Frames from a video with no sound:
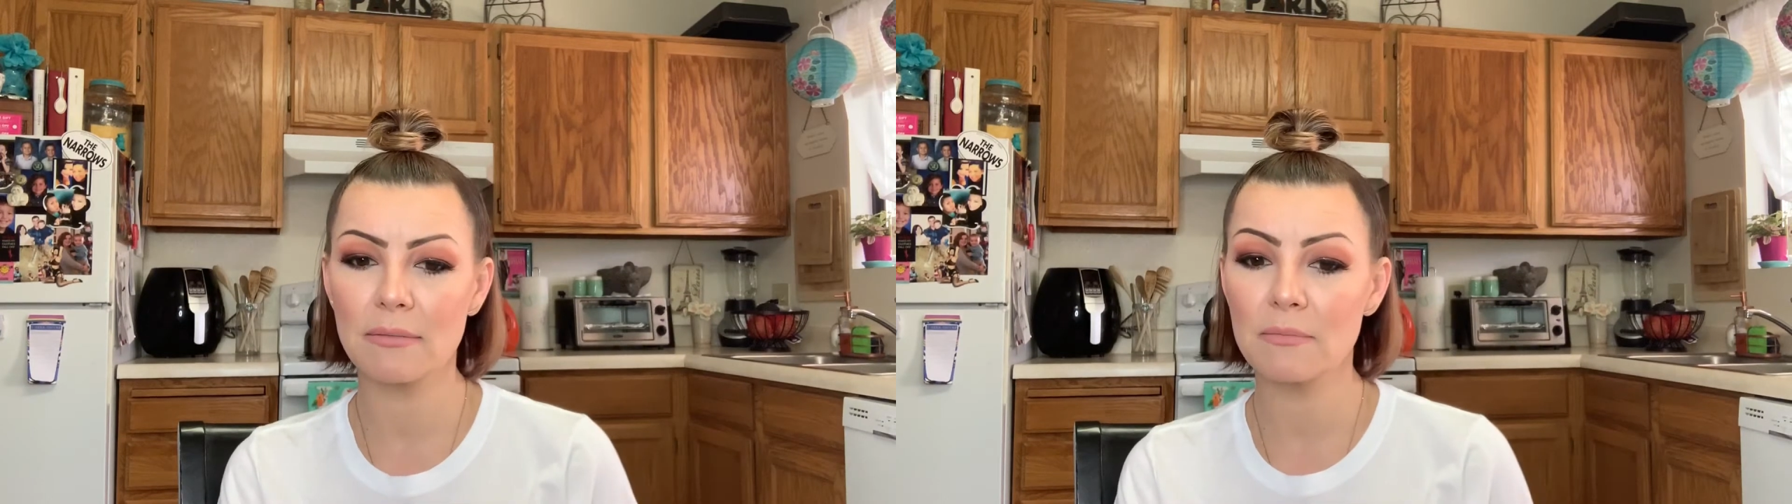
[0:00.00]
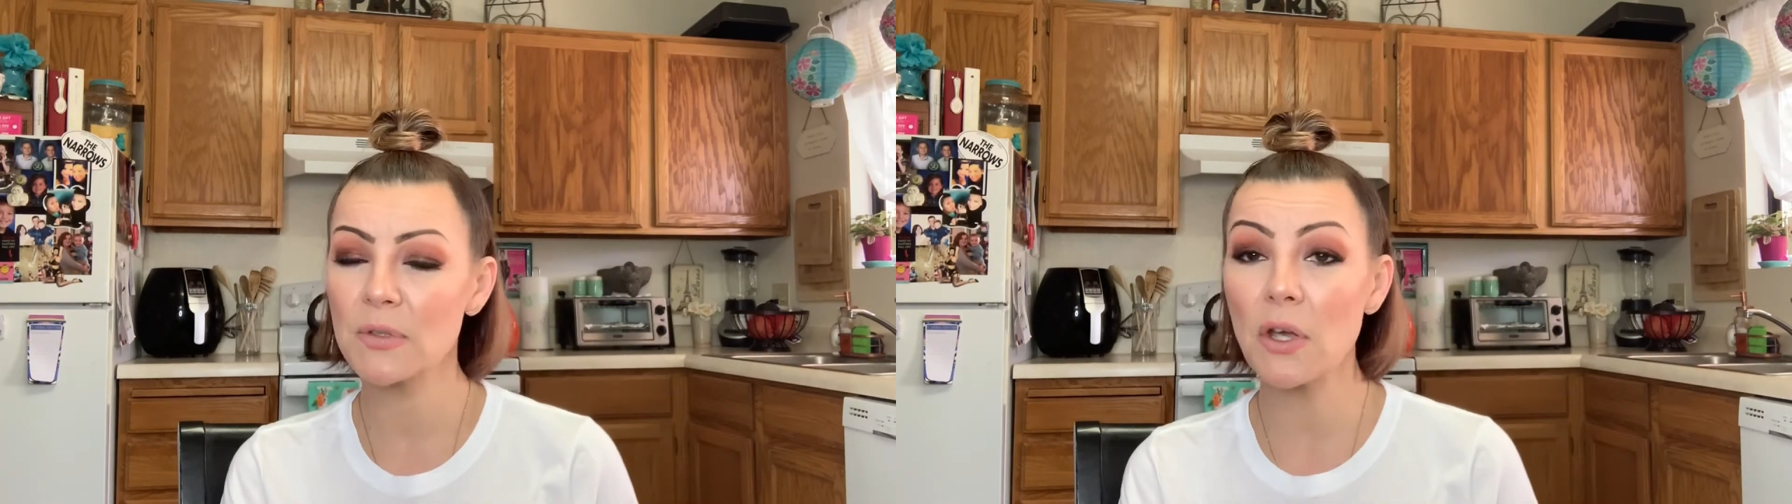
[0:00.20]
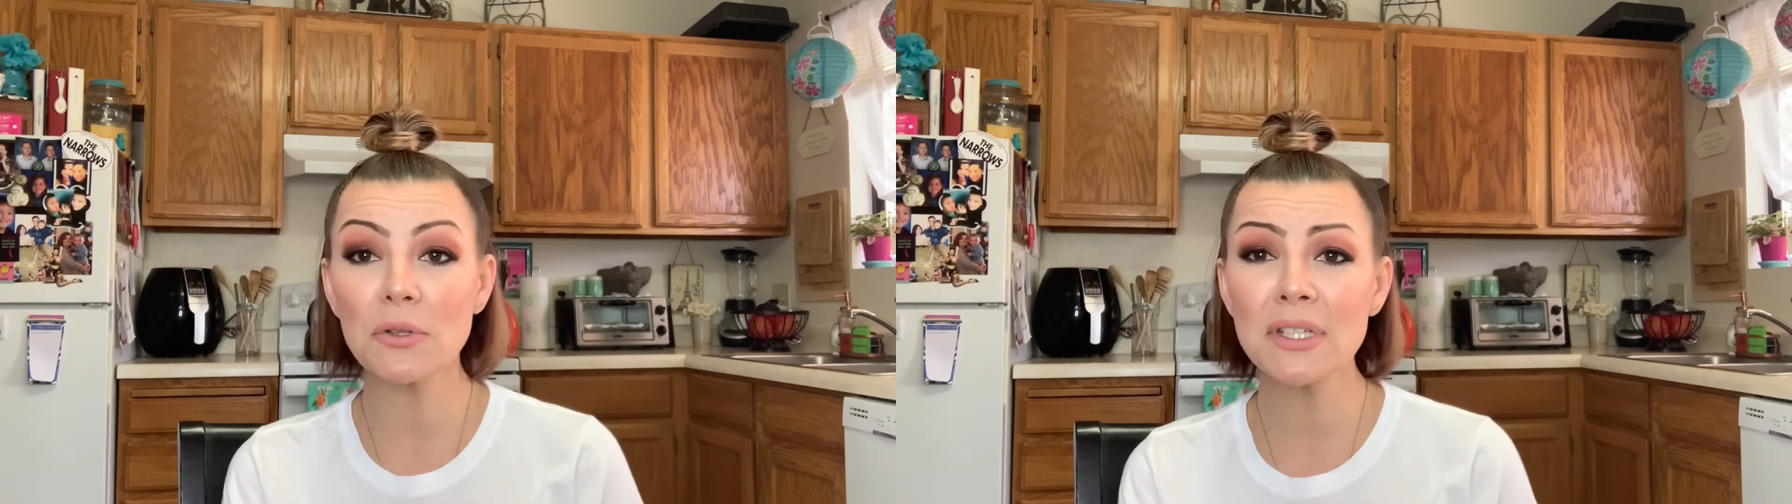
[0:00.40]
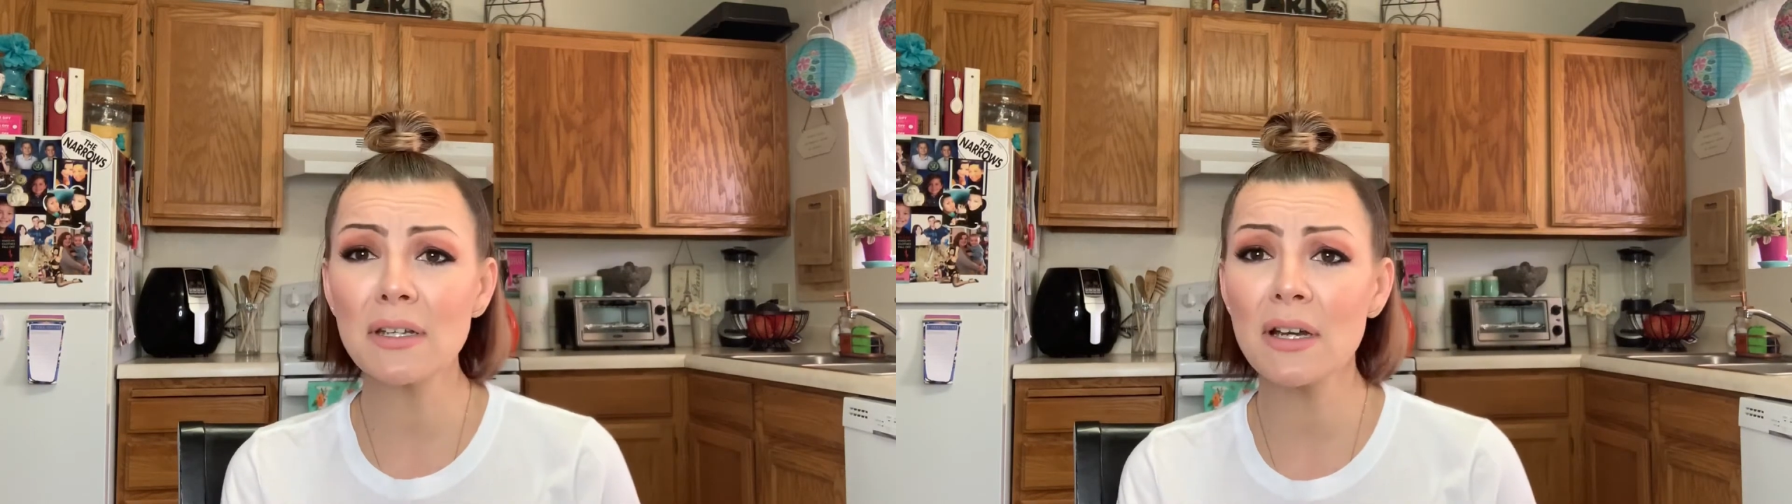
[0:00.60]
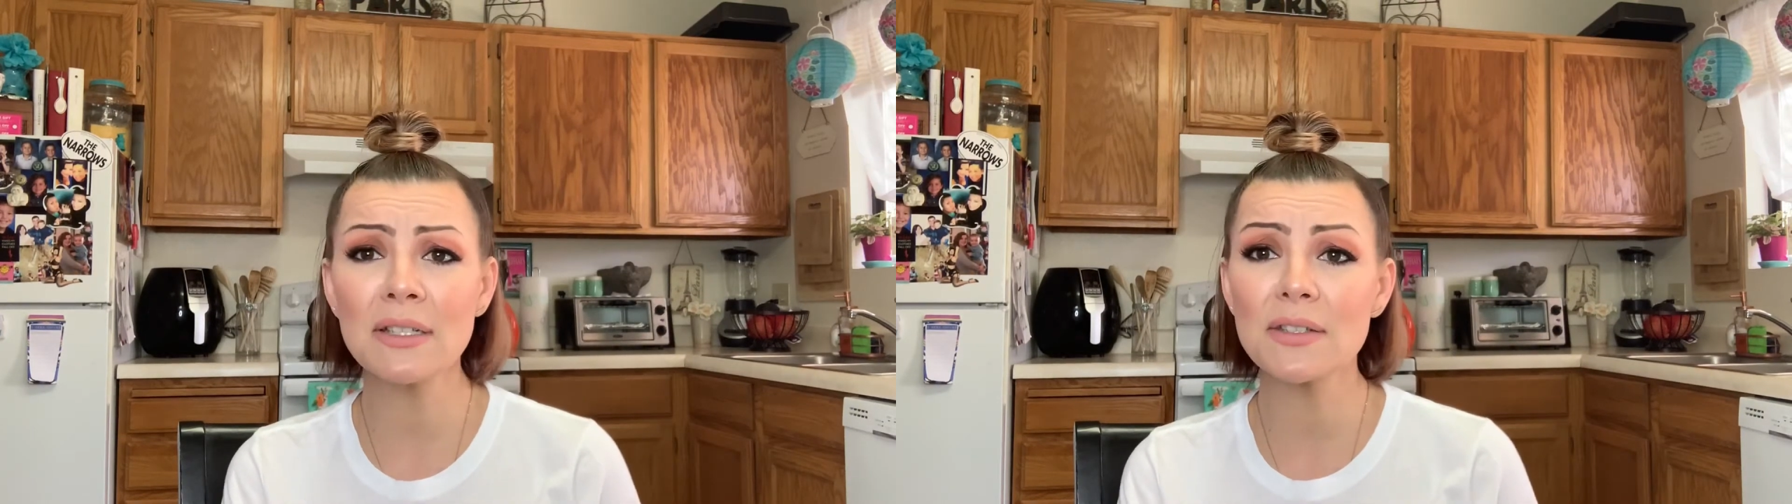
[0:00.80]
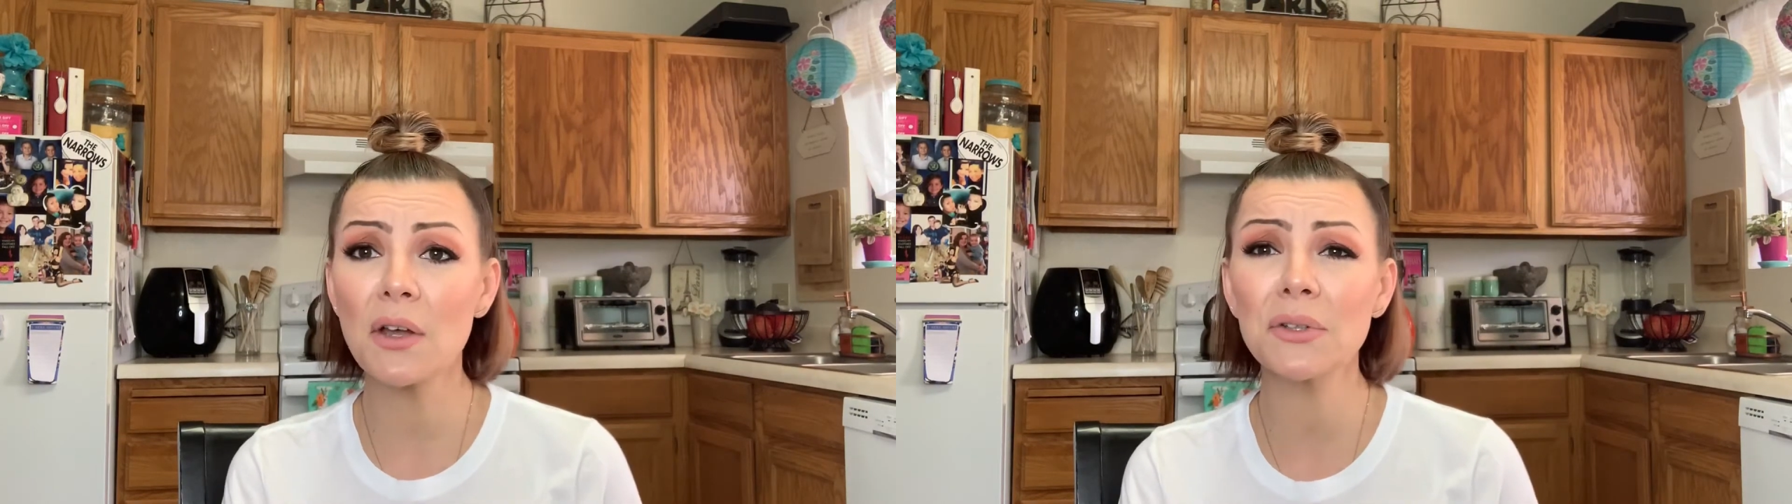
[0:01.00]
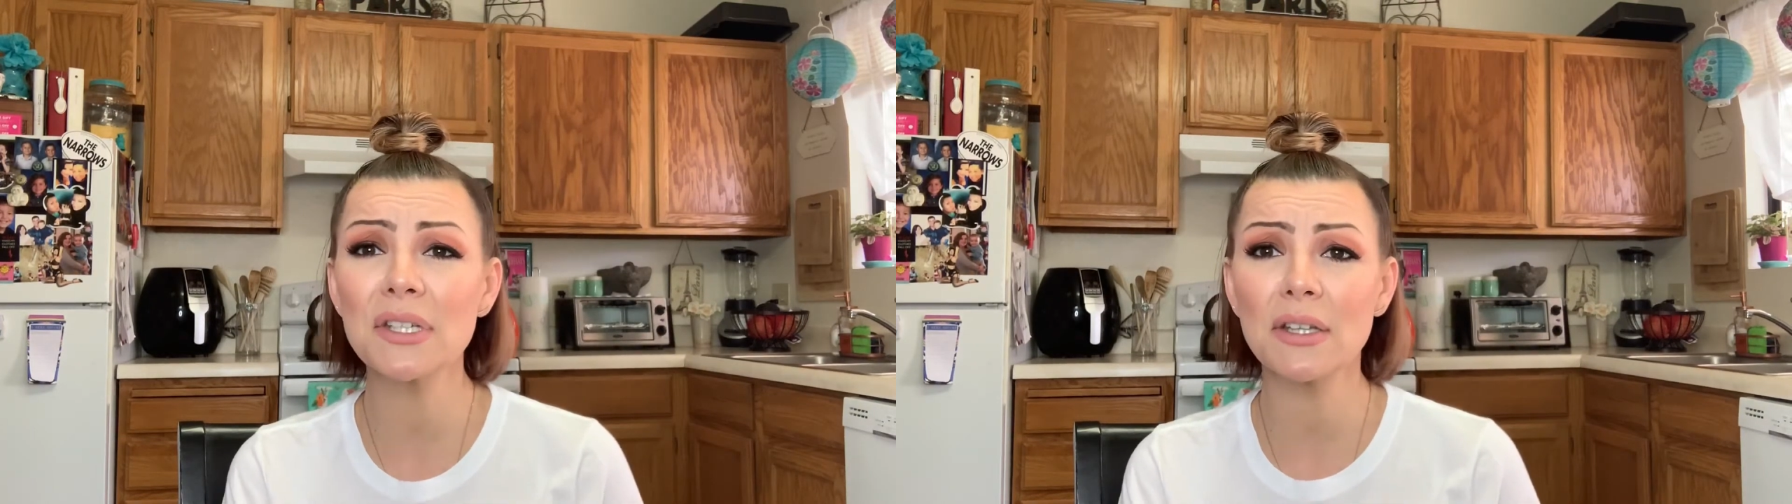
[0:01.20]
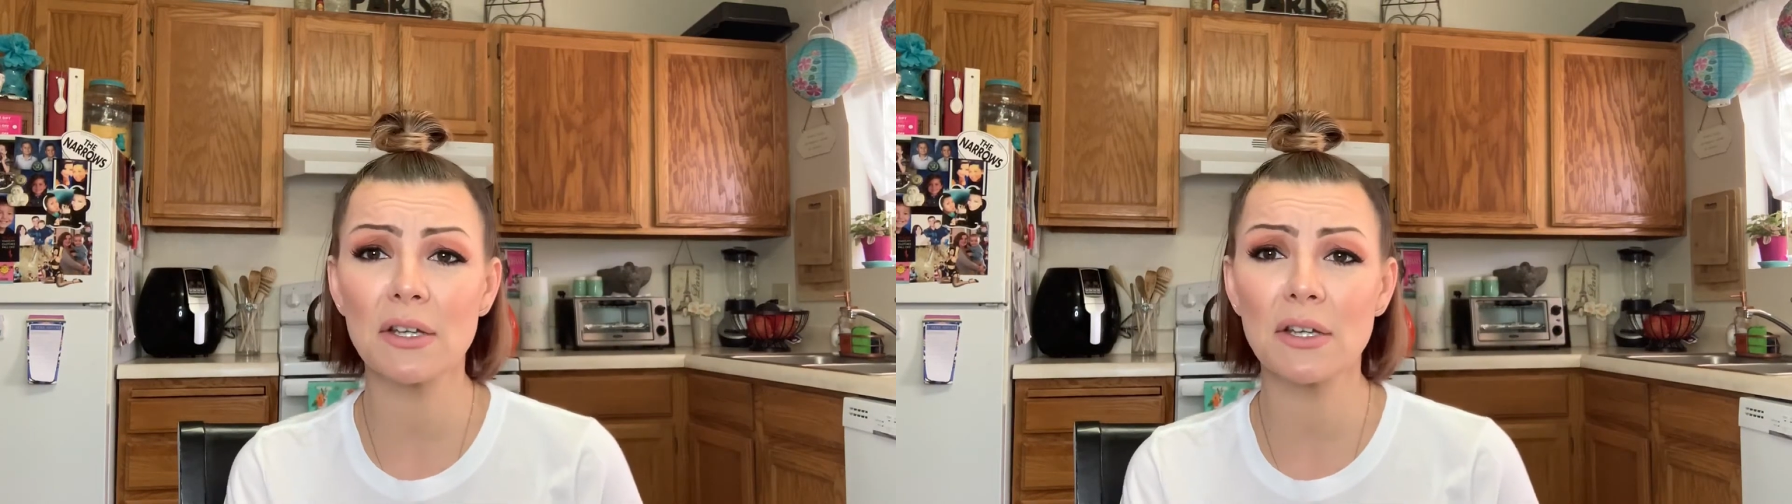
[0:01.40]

salted, unsalted.